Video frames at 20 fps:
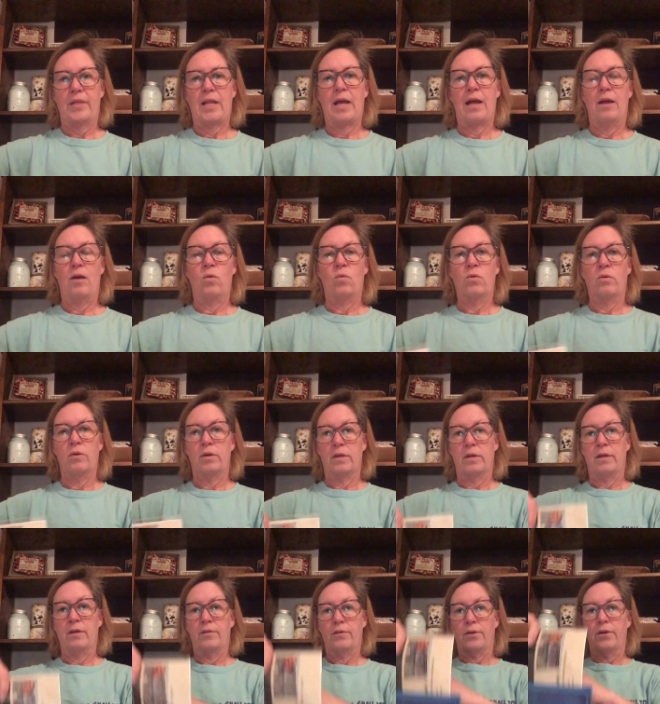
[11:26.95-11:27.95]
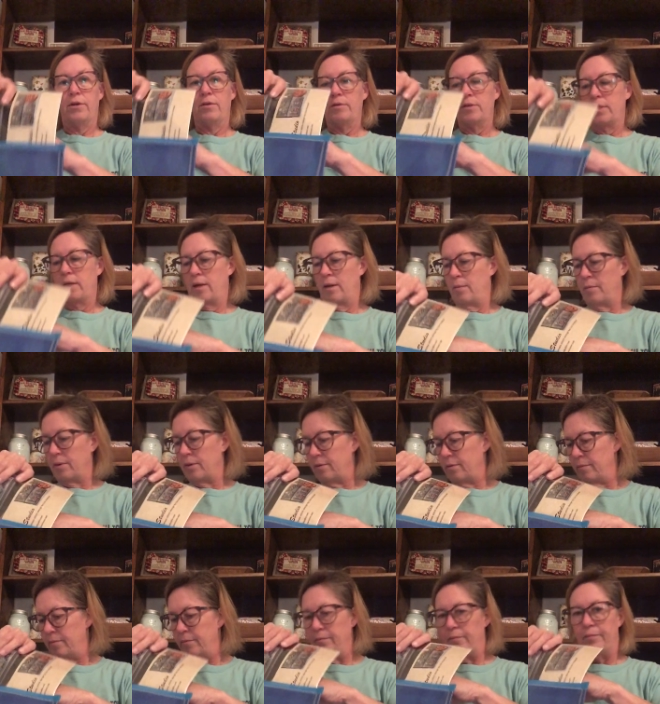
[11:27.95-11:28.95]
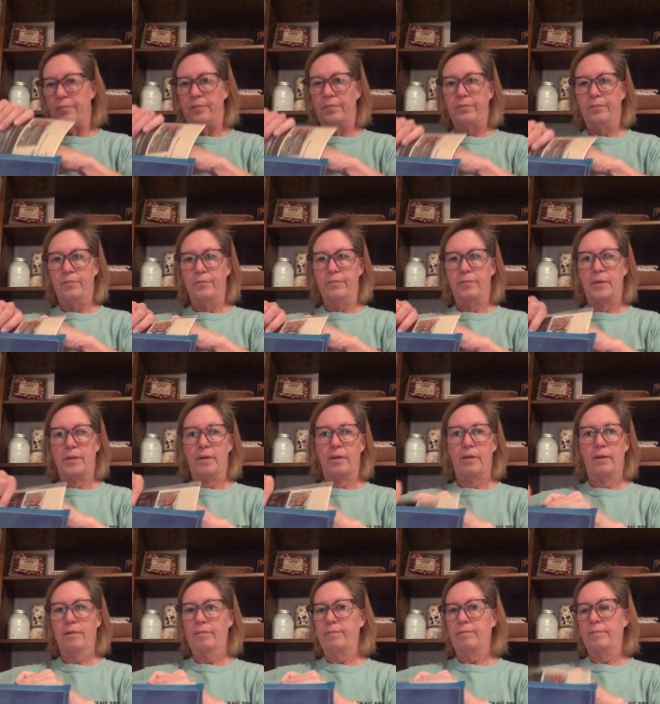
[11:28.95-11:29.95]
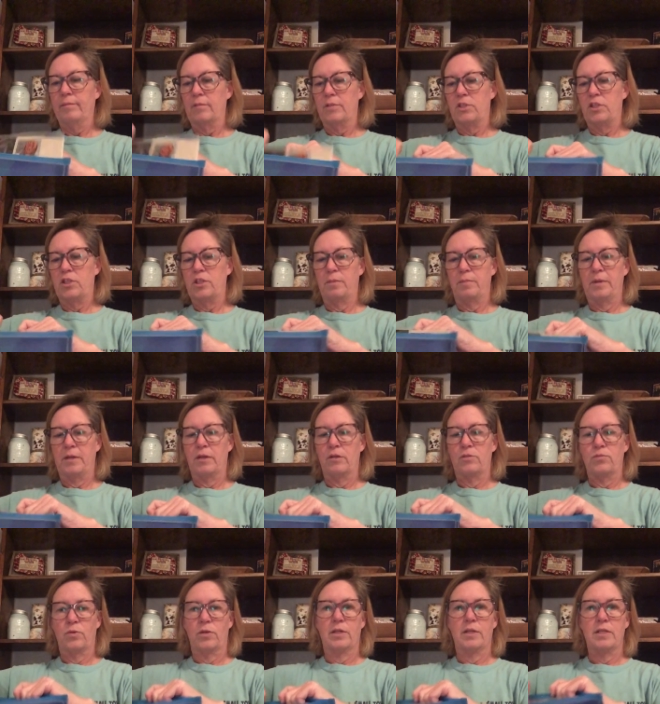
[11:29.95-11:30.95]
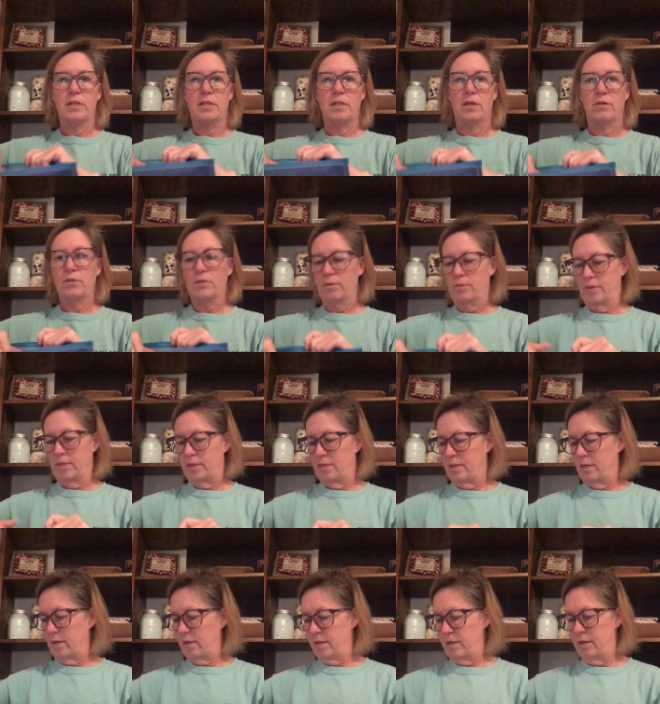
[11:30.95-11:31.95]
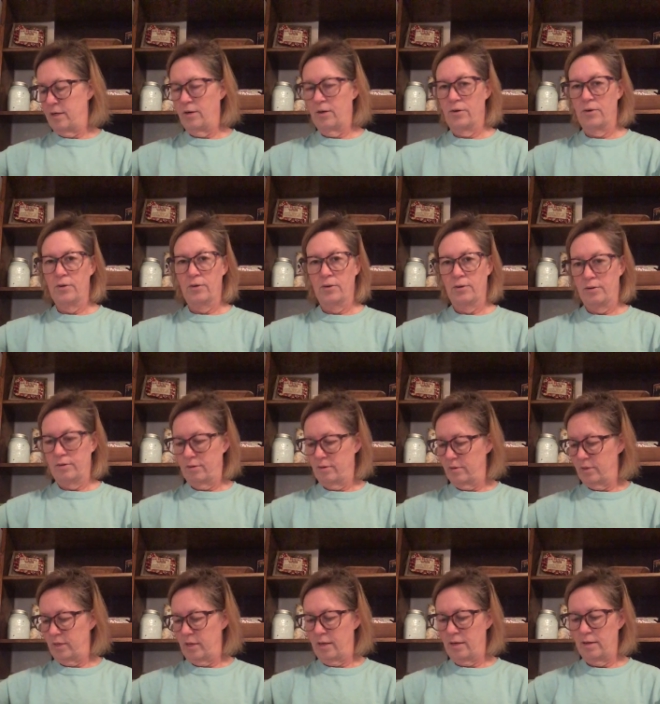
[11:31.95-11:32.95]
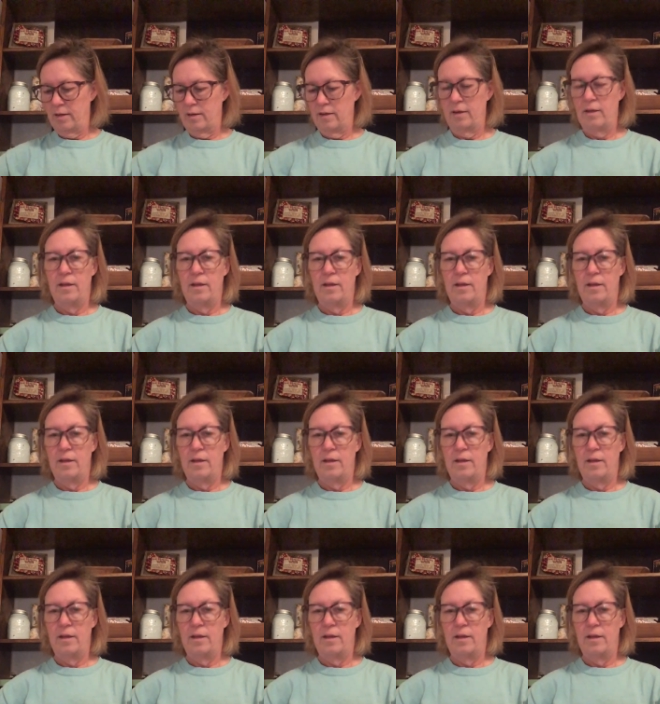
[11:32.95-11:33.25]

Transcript: I ordered another Q-snap, but shipping is really slow, so it is not here yet.